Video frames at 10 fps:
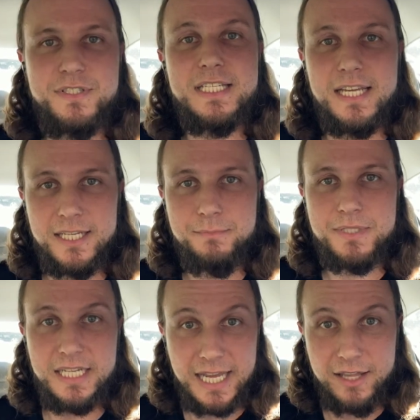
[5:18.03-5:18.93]

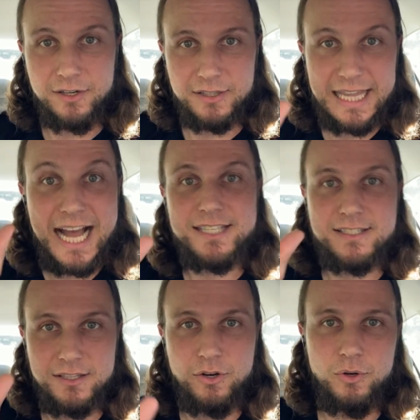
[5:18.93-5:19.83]
stadium together.
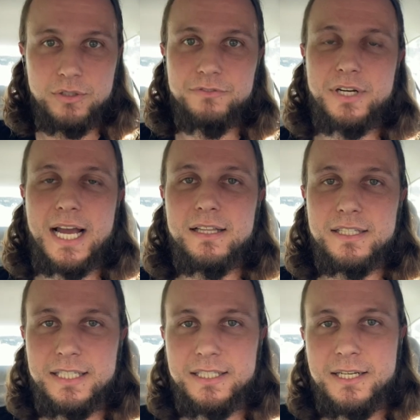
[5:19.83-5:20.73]
That's the whole of
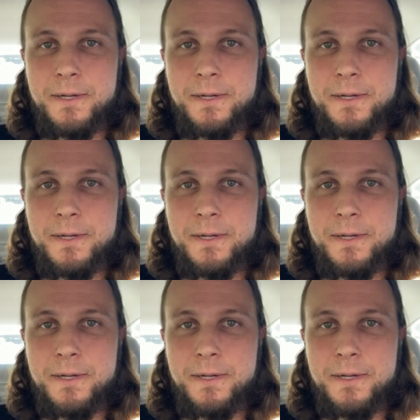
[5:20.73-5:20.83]
reality.